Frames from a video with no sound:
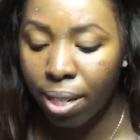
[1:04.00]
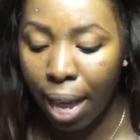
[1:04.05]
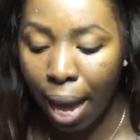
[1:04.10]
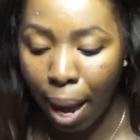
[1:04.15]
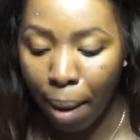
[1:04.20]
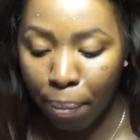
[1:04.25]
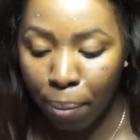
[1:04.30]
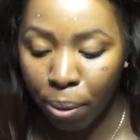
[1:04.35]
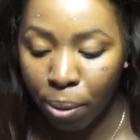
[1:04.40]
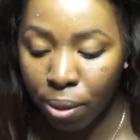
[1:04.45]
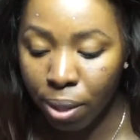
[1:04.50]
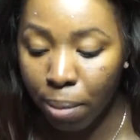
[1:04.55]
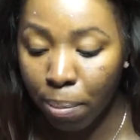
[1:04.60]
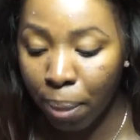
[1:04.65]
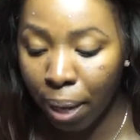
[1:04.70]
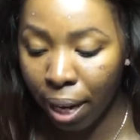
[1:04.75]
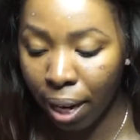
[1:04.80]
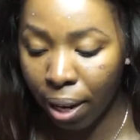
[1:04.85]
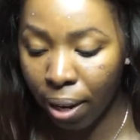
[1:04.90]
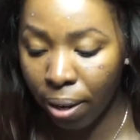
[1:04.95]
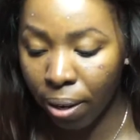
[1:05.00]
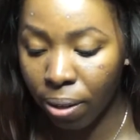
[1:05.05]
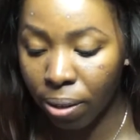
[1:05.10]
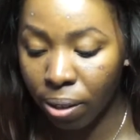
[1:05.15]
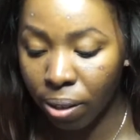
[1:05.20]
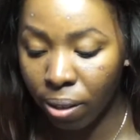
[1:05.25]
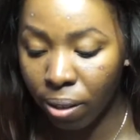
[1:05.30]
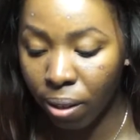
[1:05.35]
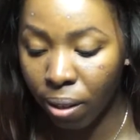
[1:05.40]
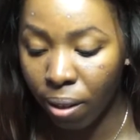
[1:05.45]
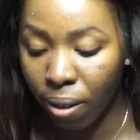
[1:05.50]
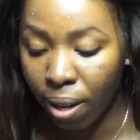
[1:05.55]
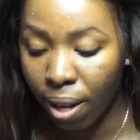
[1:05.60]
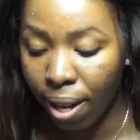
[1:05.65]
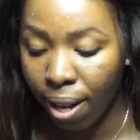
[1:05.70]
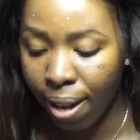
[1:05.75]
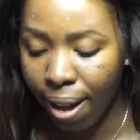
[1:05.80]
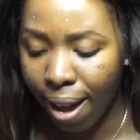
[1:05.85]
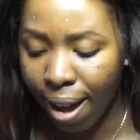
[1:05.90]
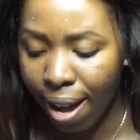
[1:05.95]
is apples and pears,
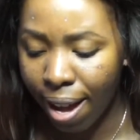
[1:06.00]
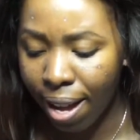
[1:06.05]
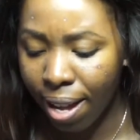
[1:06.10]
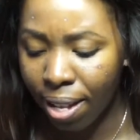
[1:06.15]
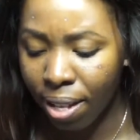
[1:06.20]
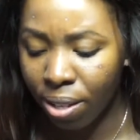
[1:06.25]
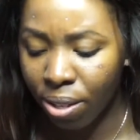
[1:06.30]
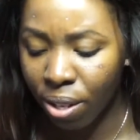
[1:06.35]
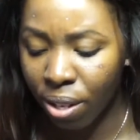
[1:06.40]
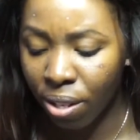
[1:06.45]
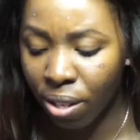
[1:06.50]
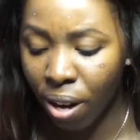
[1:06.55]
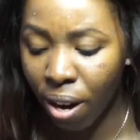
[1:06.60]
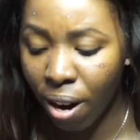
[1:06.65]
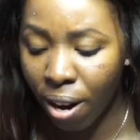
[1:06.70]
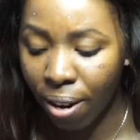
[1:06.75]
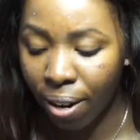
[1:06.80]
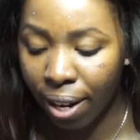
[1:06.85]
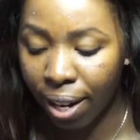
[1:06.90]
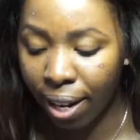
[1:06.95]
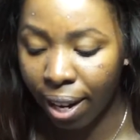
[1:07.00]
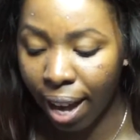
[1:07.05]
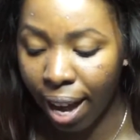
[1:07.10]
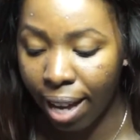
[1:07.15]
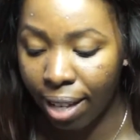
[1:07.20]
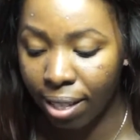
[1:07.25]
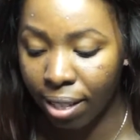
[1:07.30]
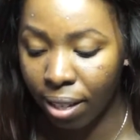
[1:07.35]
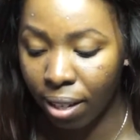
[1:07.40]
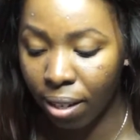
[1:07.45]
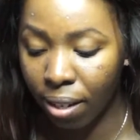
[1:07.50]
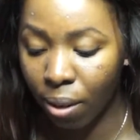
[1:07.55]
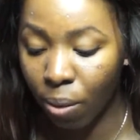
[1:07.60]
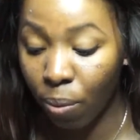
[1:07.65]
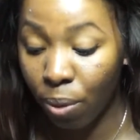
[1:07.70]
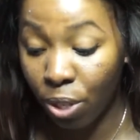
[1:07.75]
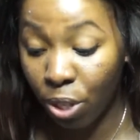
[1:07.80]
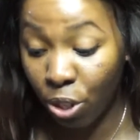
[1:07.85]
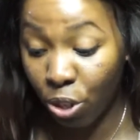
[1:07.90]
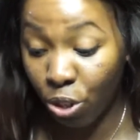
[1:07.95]
and tartaric acid,
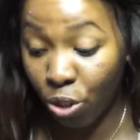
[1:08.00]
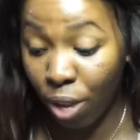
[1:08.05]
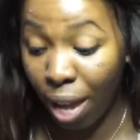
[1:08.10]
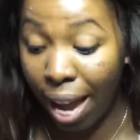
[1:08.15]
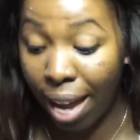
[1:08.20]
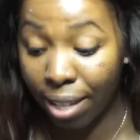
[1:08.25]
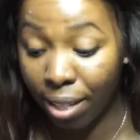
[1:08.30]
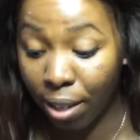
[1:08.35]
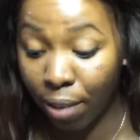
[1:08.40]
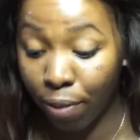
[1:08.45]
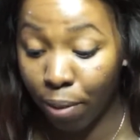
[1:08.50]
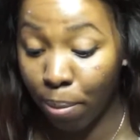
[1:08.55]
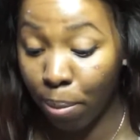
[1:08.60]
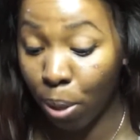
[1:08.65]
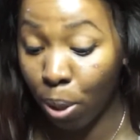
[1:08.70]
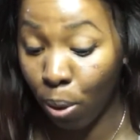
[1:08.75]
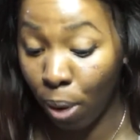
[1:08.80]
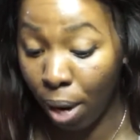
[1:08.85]
which is acid from